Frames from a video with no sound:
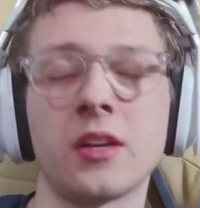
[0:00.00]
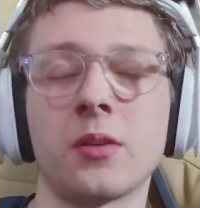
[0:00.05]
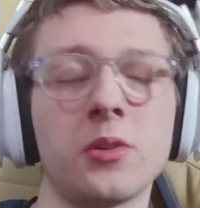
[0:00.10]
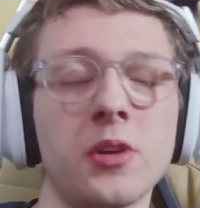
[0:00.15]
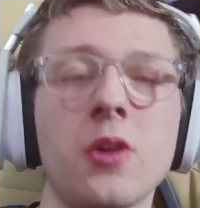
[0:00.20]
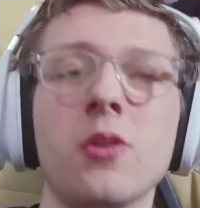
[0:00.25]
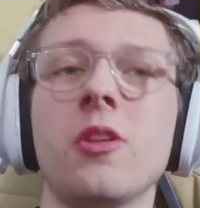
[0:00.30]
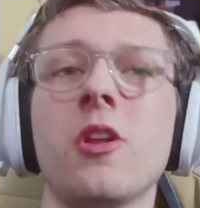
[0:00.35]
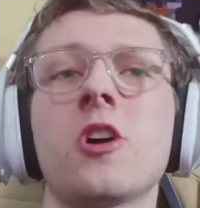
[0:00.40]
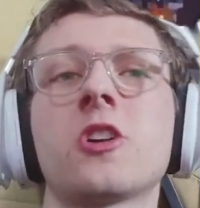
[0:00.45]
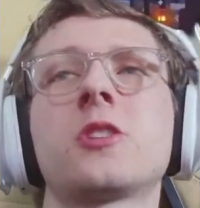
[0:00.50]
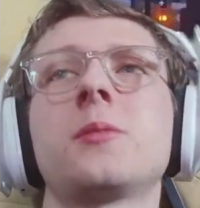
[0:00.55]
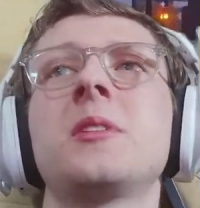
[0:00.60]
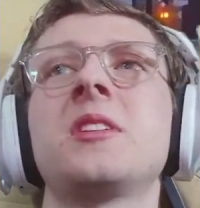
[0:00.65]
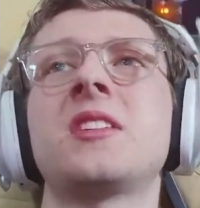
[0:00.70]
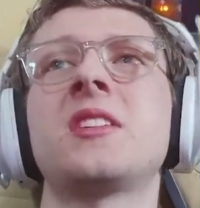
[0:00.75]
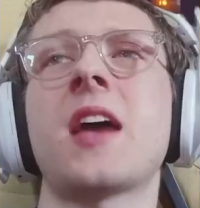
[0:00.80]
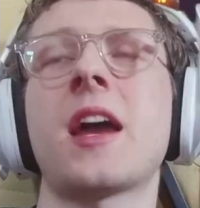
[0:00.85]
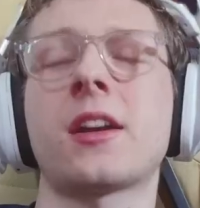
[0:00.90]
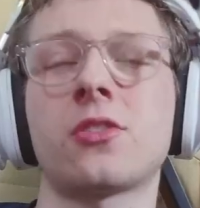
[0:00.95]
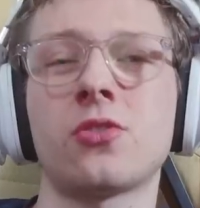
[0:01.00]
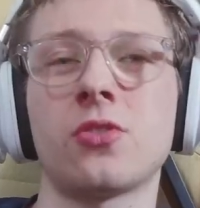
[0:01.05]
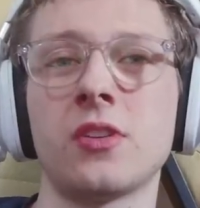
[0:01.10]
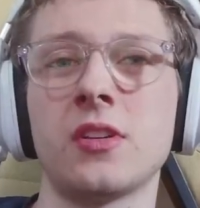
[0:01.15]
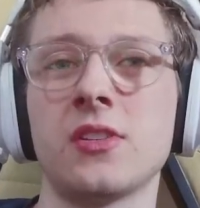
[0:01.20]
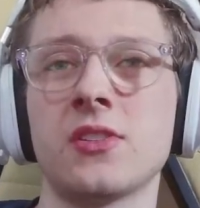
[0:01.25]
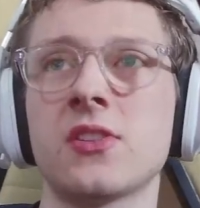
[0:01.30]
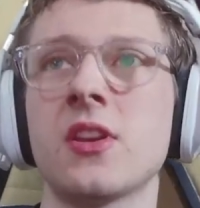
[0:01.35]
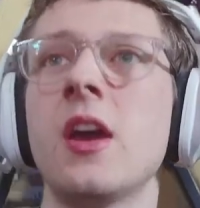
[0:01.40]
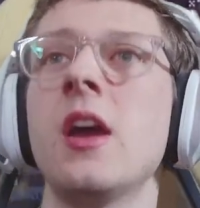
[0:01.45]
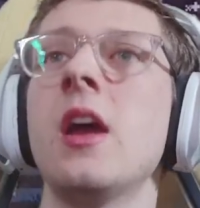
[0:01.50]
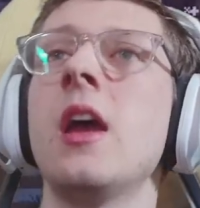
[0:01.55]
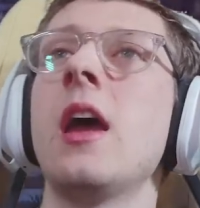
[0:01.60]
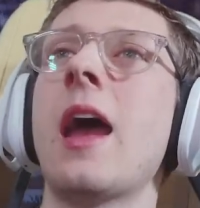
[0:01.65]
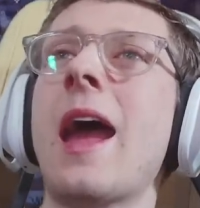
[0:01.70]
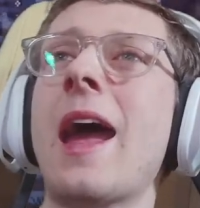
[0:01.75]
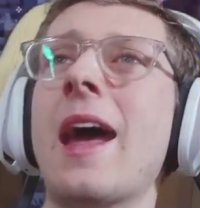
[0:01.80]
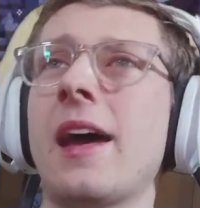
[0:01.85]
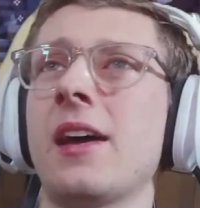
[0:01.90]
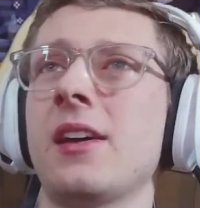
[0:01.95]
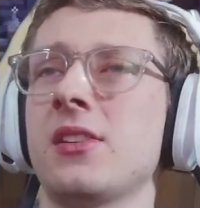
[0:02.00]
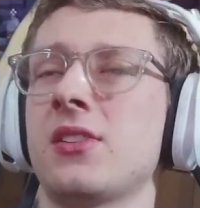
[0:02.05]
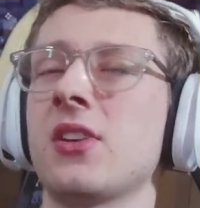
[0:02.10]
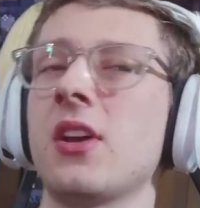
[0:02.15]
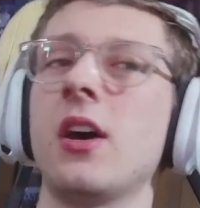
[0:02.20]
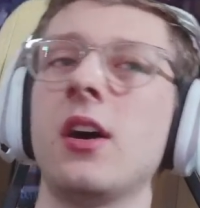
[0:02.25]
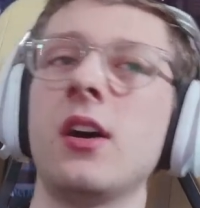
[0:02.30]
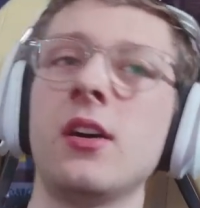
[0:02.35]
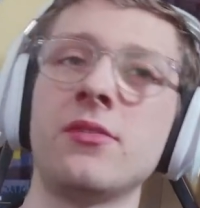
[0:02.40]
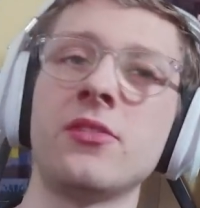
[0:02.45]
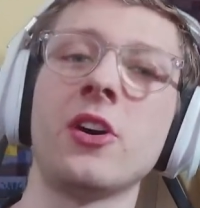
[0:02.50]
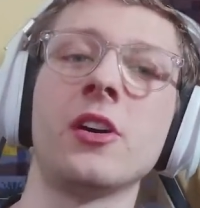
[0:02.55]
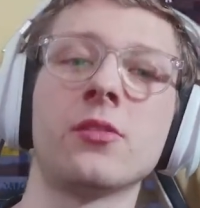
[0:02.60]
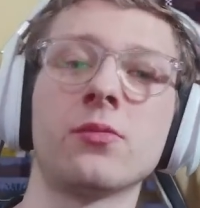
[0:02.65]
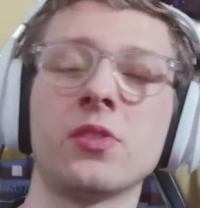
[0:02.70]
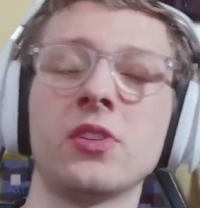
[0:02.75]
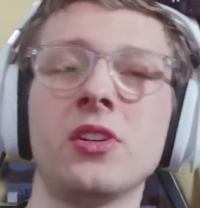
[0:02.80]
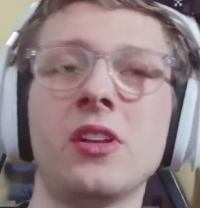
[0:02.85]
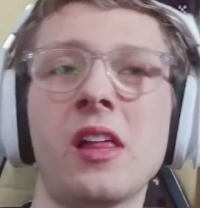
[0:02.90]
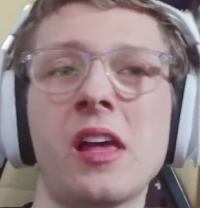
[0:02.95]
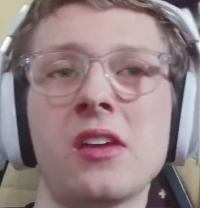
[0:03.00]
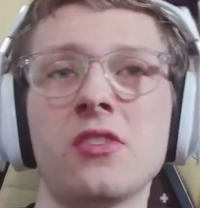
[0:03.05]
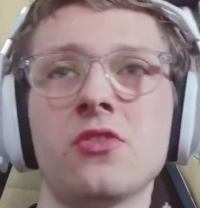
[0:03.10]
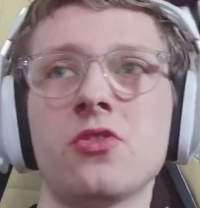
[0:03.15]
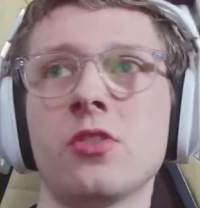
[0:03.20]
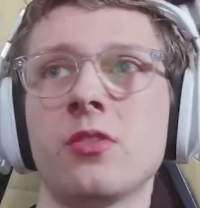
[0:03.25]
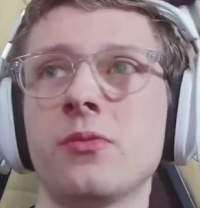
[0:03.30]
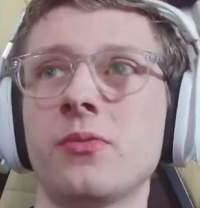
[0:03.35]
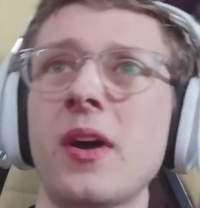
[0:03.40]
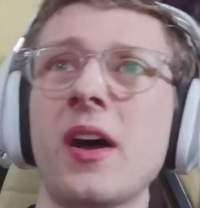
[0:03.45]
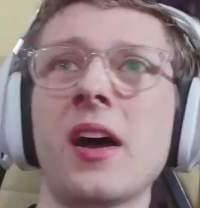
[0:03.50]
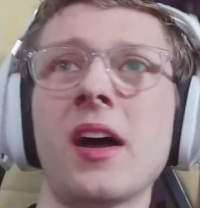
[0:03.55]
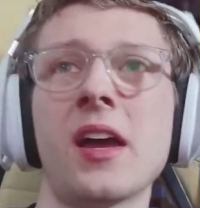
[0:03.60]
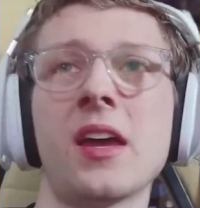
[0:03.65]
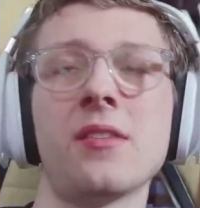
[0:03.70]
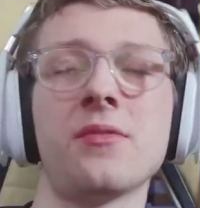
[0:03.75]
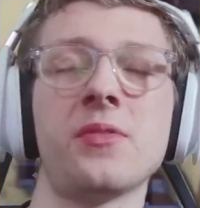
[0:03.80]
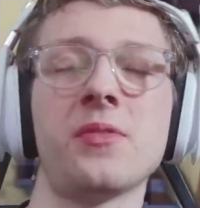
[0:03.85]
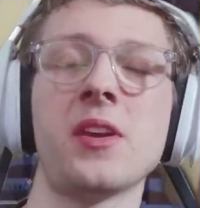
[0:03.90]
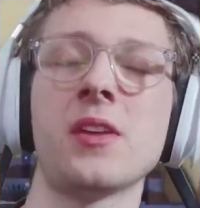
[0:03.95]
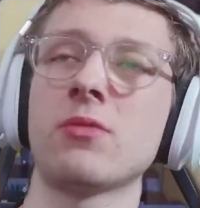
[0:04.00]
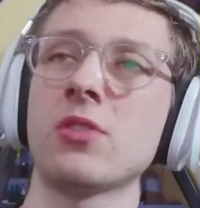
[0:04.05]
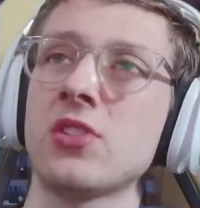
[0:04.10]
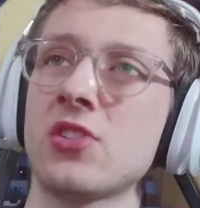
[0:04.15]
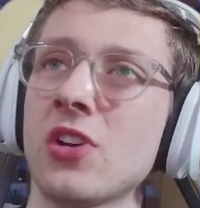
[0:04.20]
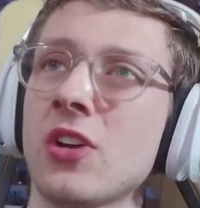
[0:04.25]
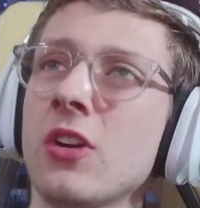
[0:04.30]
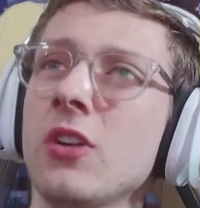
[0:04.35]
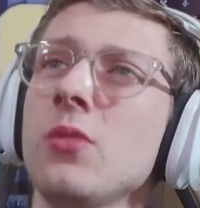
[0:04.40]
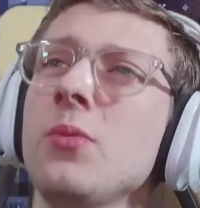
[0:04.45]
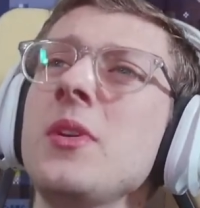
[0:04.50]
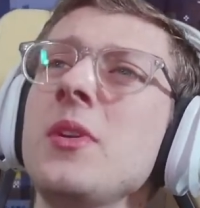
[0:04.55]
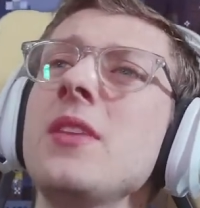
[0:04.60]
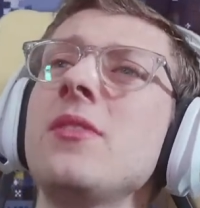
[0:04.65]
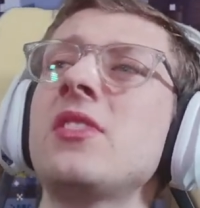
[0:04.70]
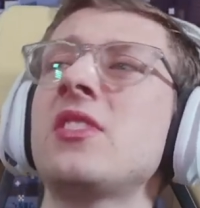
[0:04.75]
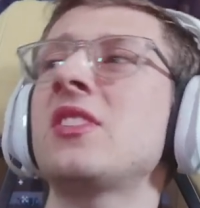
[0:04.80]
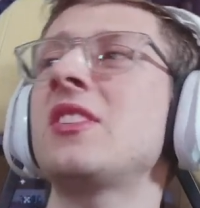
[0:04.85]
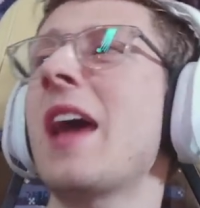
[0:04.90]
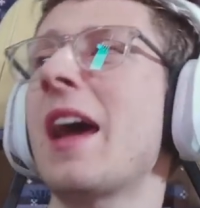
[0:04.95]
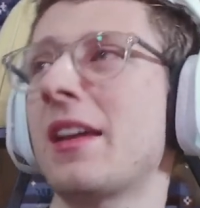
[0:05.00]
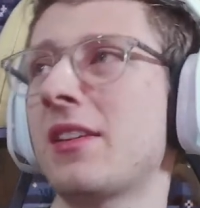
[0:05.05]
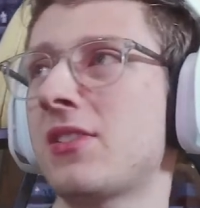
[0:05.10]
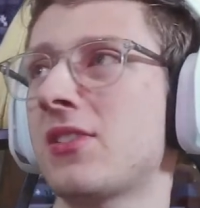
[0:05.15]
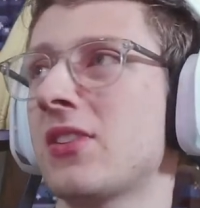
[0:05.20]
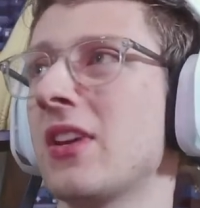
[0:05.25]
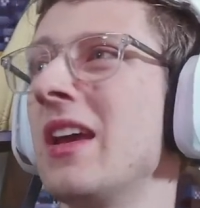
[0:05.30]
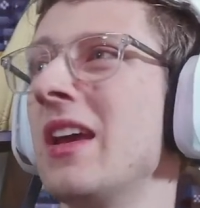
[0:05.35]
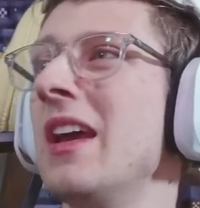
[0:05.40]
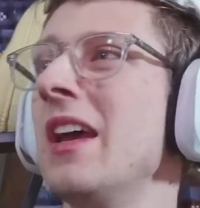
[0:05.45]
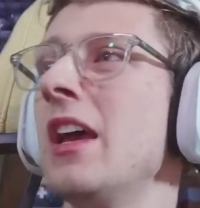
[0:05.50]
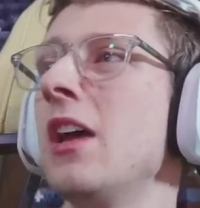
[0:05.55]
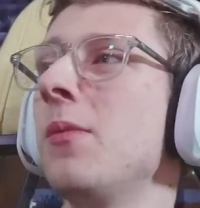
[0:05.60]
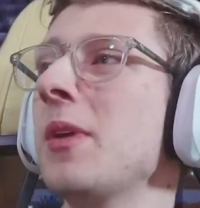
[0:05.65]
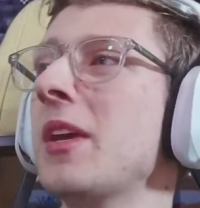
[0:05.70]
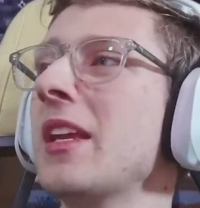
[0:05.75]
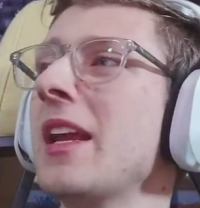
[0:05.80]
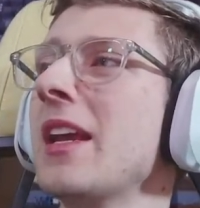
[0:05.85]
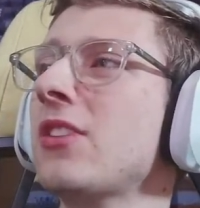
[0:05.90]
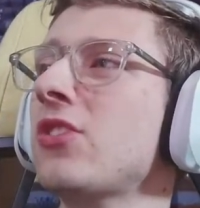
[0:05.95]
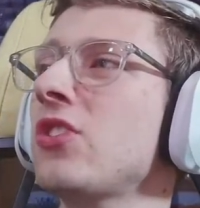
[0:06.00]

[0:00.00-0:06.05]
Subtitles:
There will no longer be tech trees as of Unreal Engine 5. In return, we have sets, and we can